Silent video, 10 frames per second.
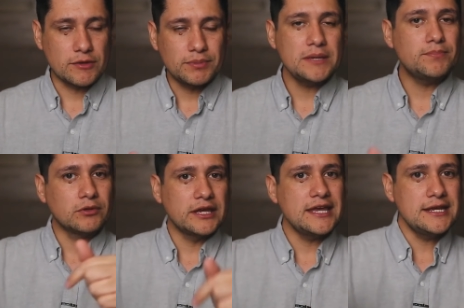The
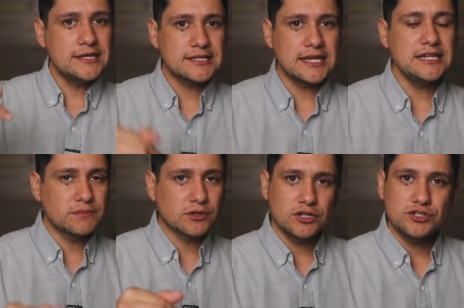people in his
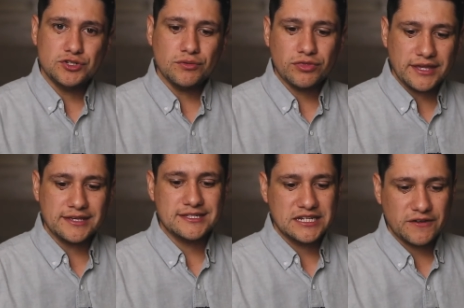kingdom are going to do
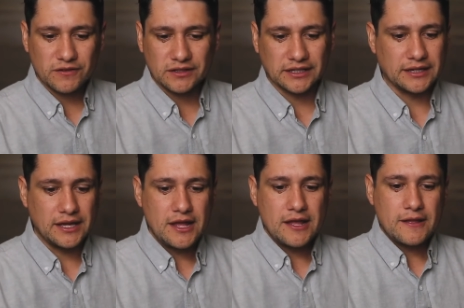things differently.
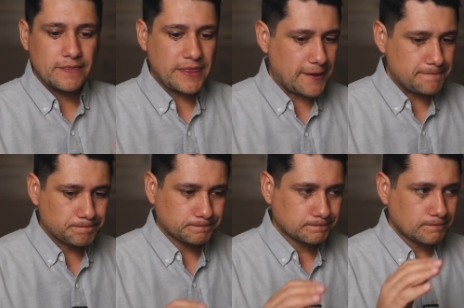That